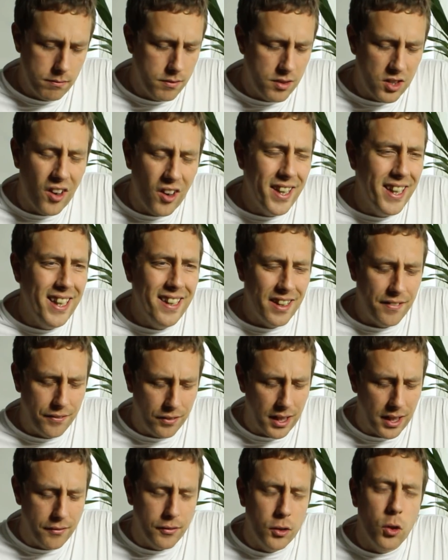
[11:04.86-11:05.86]
dai,
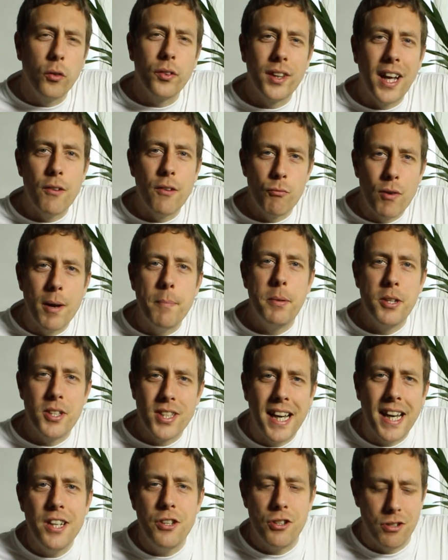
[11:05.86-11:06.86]
they've got that
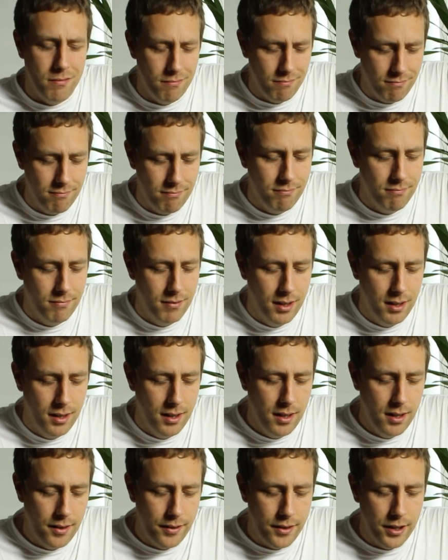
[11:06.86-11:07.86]
reputation
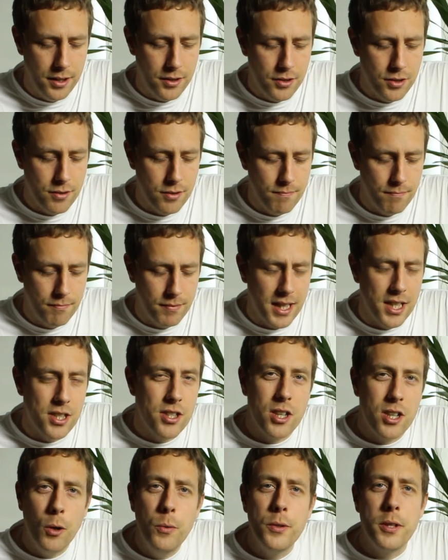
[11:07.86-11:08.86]
that they're
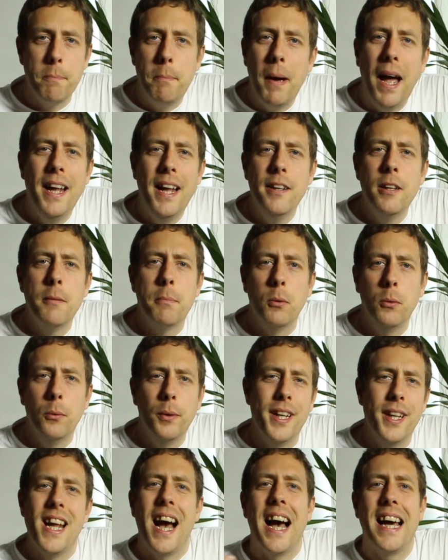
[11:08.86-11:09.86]
so dependable
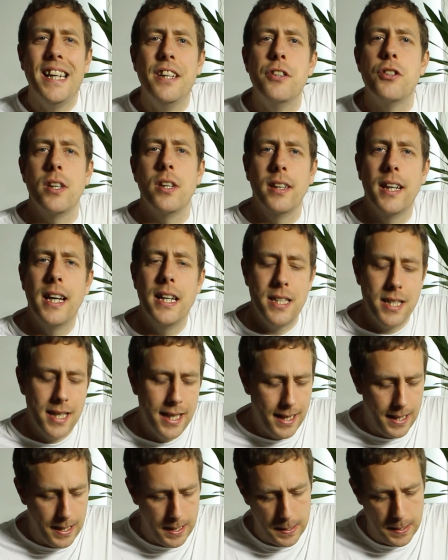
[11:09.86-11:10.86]
in aging their
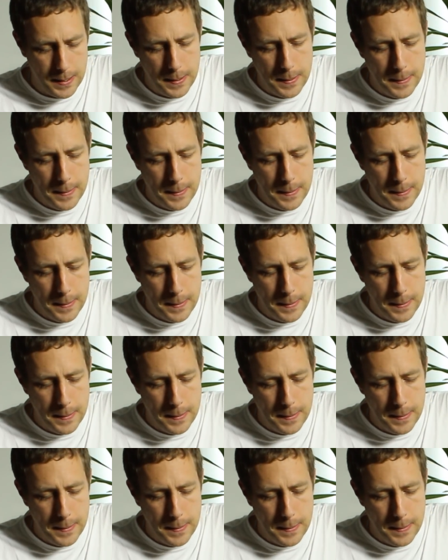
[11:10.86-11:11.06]
tea.